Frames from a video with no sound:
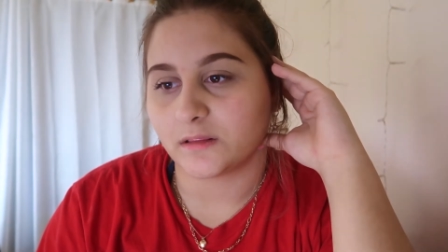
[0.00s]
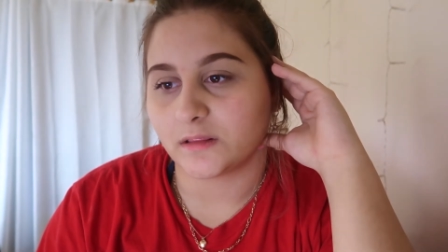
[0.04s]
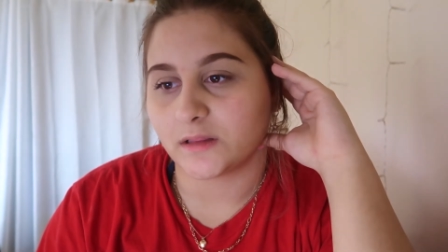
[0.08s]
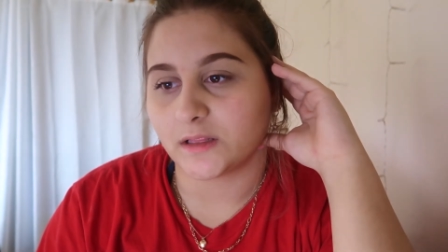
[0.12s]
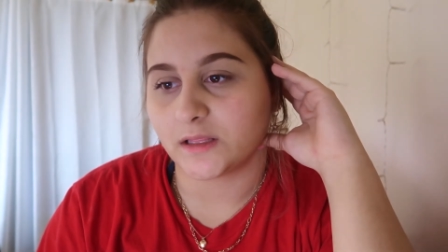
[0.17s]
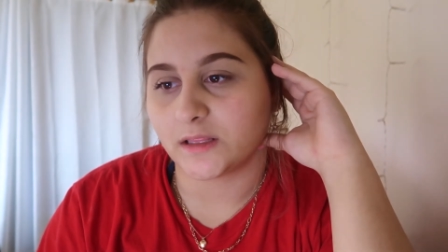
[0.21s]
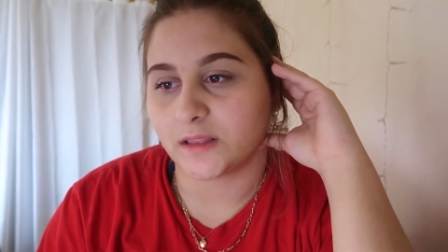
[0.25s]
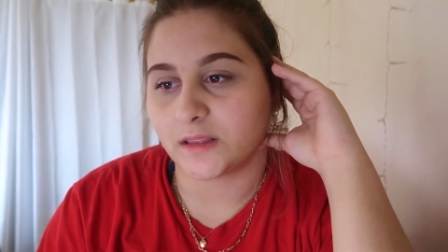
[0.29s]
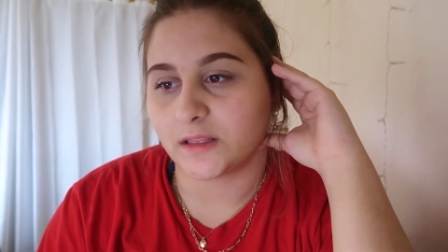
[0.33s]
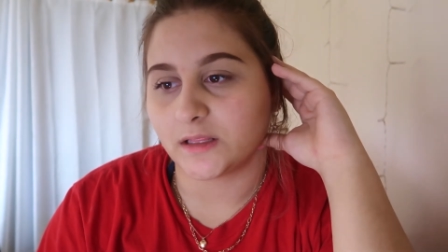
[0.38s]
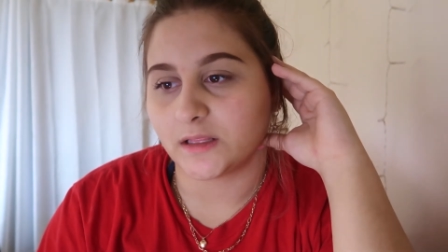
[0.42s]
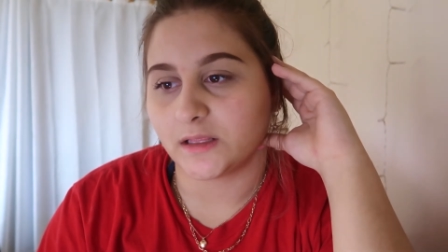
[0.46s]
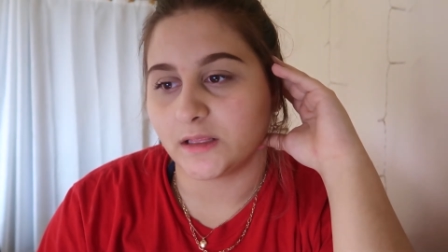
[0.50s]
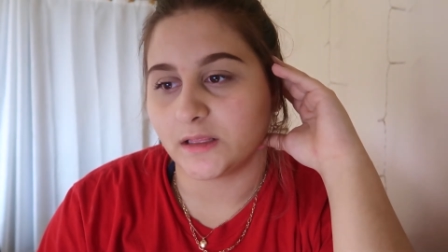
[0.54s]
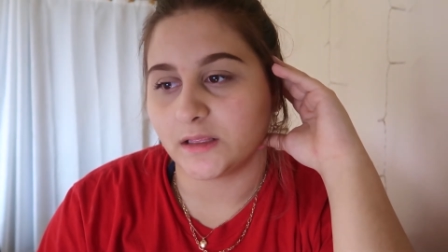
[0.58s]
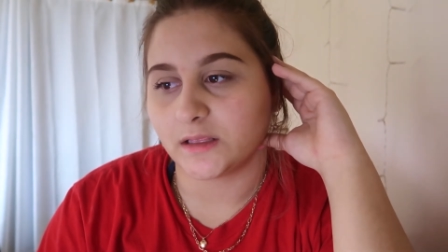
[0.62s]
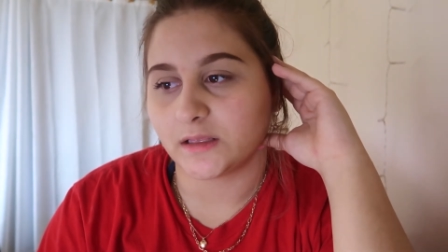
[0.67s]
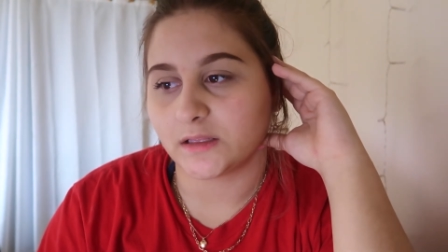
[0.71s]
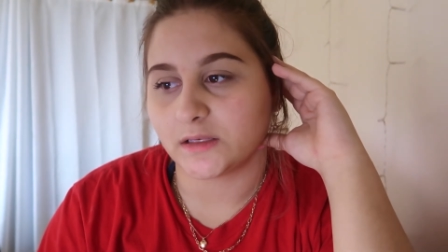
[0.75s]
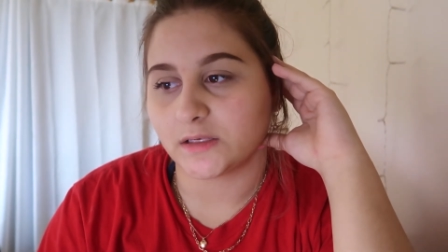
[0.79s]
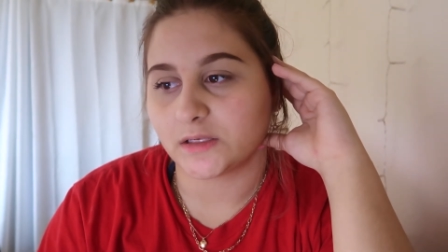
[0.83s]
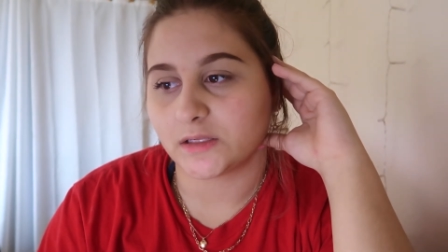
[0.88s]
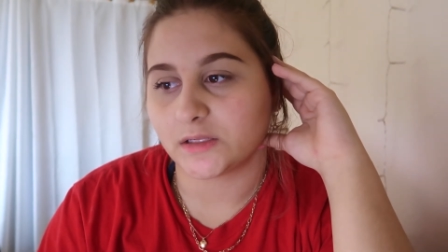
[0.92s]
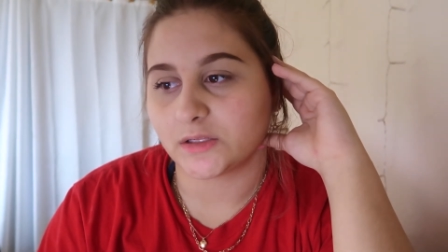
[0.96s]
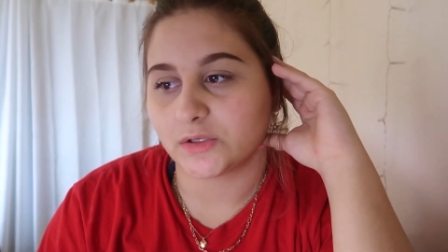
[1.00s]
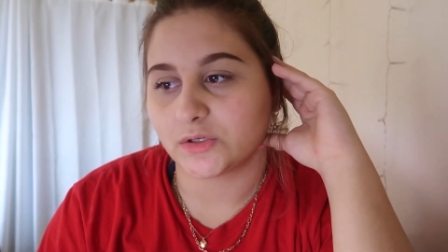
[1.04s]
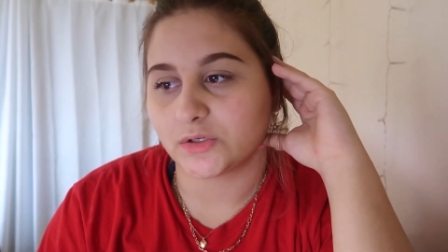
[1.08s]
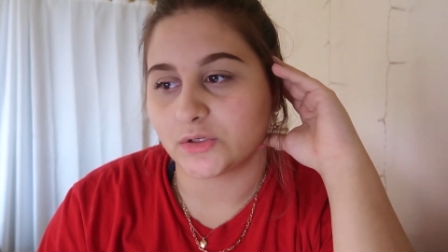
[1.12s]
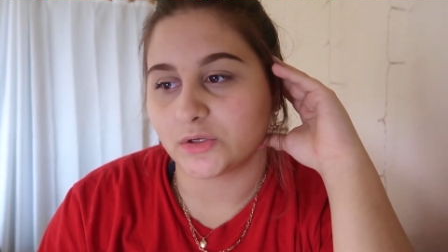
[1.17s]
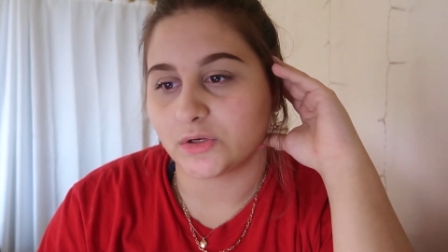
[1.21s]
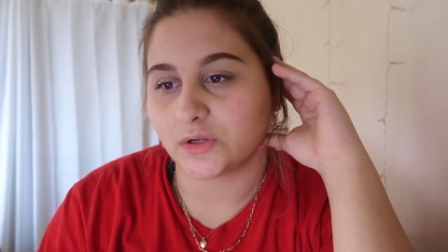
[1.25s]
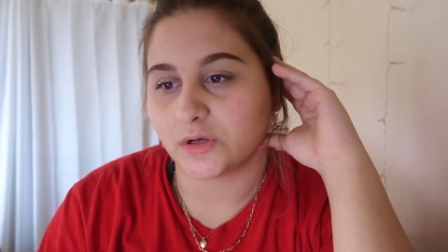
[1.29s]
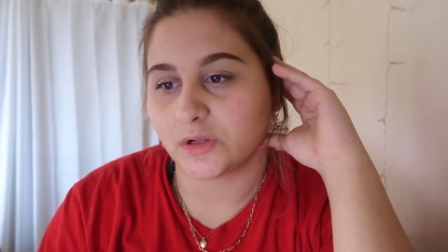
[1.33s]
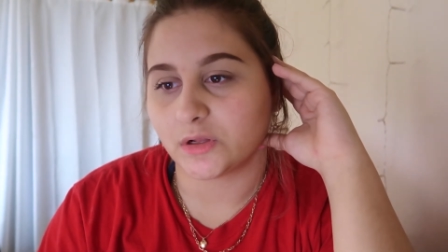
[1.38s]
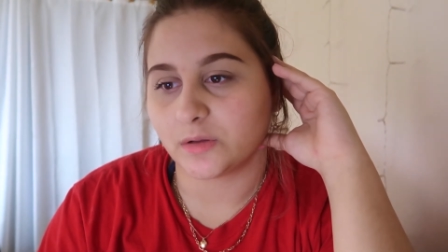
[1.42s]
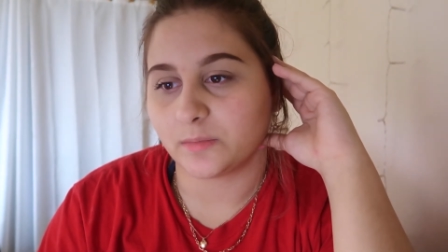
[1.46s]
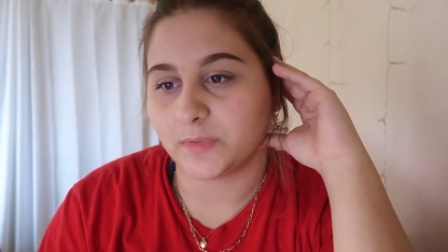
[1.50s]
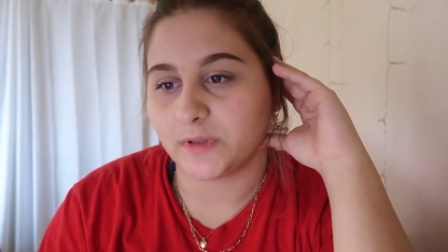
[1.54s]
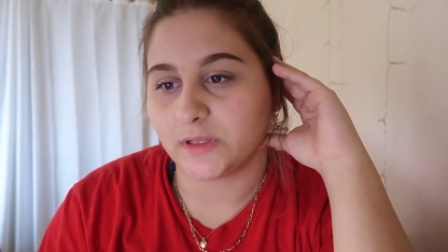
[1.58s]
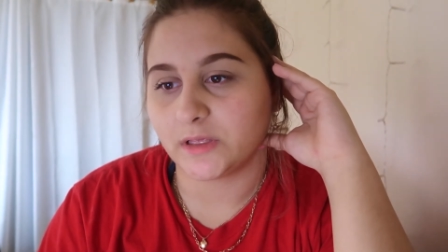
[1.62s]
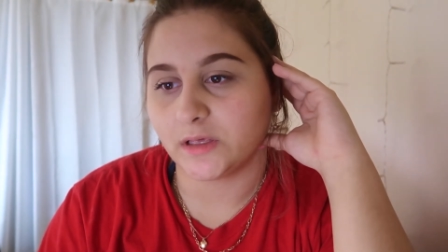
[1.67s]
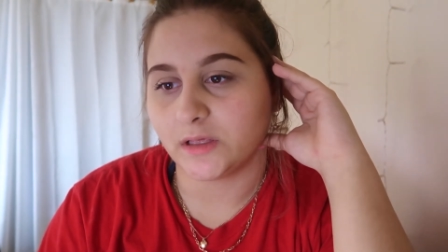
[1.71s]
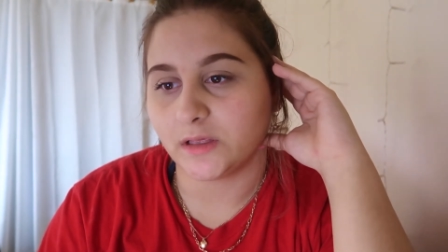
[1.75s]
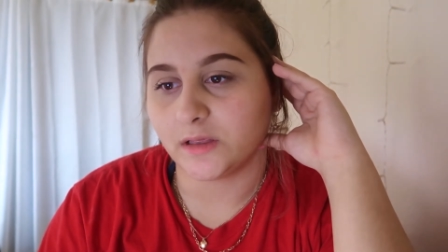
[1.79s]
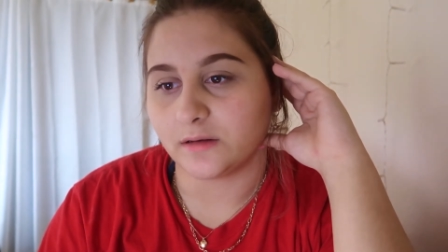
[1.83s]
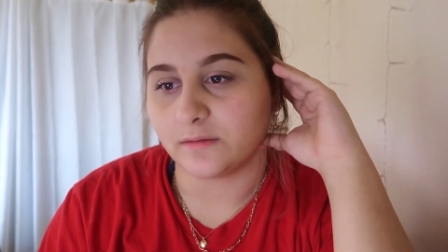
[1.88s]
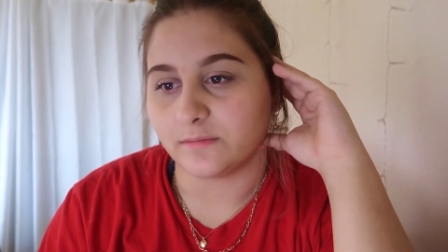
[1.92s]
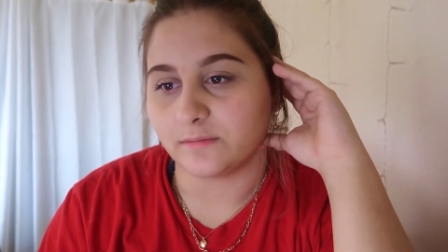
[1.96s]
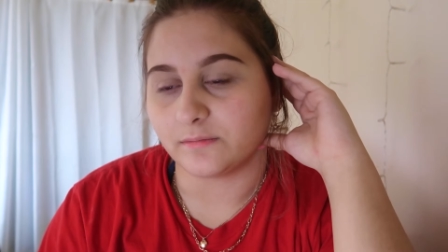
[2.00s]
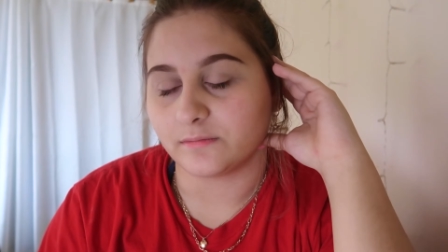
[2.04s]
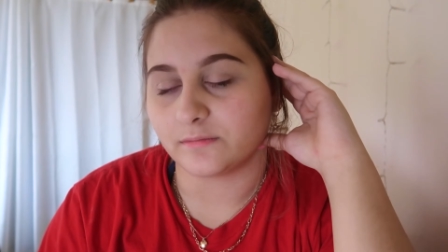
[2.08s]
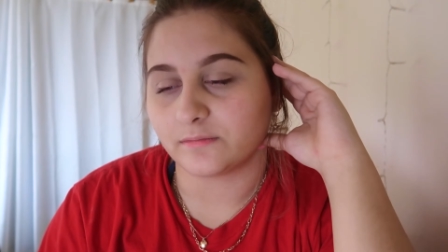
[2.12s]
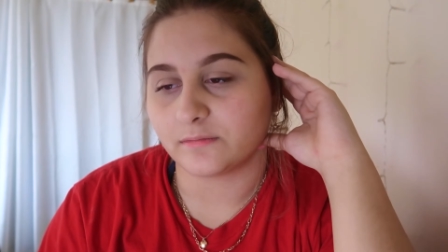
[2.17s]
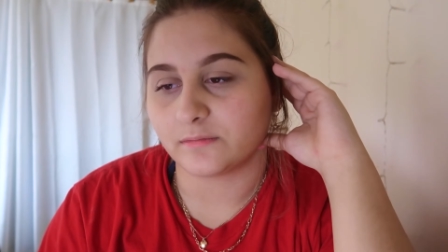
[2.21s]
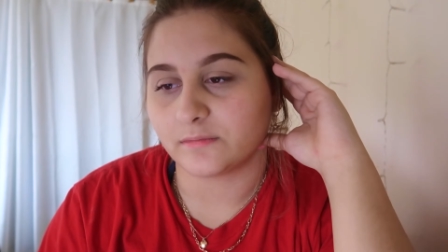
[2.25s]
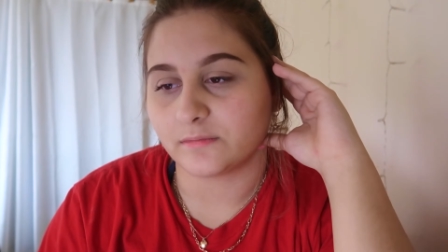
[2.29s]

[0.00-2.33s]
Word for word: I think it should all be good